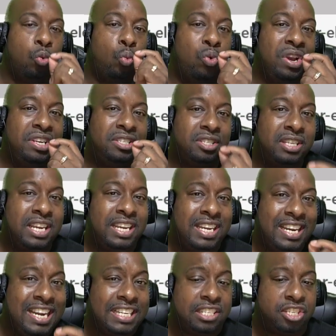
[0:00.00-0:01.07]
We see
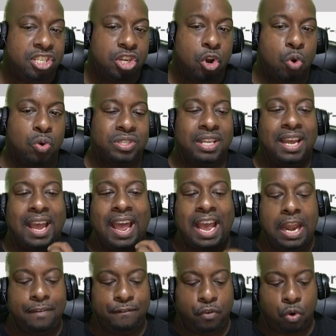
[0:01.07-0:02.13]
it shows
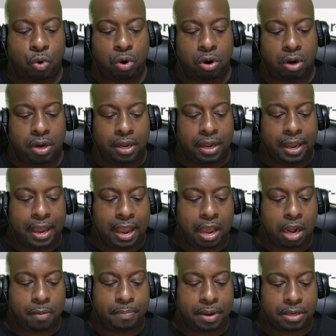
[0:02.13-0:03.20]
84
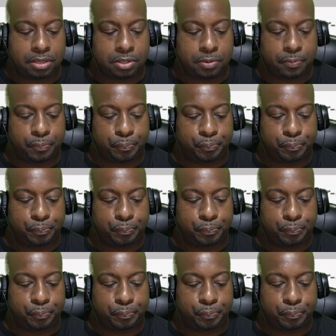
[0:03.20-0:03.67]
elements.